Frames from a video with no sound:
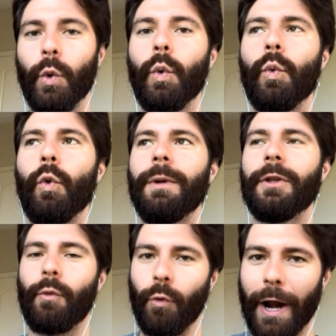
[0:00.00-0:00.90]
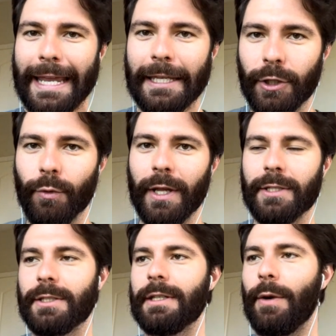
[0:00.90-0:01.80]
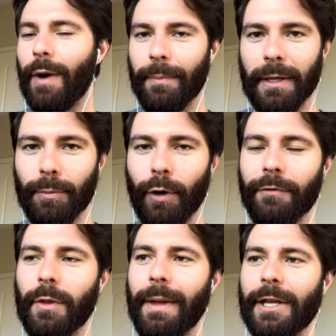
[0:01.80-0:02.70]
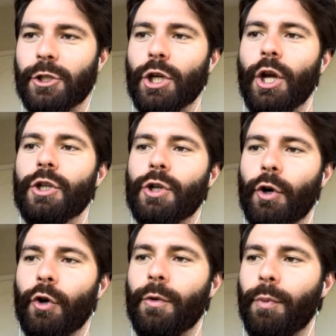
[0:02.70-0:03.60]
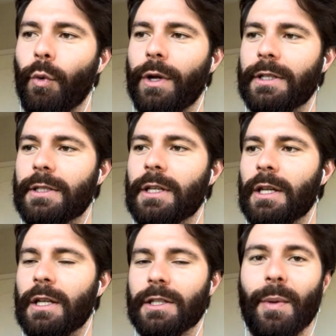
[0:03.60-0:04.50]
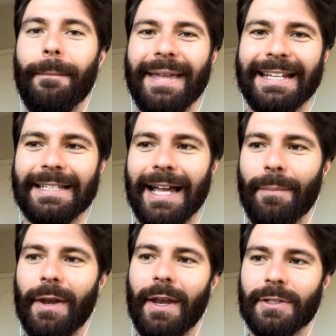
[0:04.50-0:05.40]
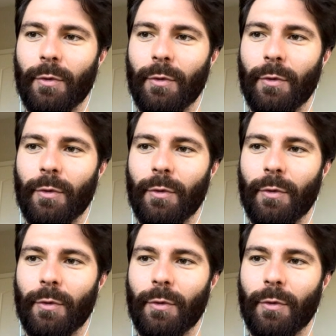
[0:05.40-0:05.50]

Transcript: who will be the right units and right people off the bench to earn the Bruins some big time minutes.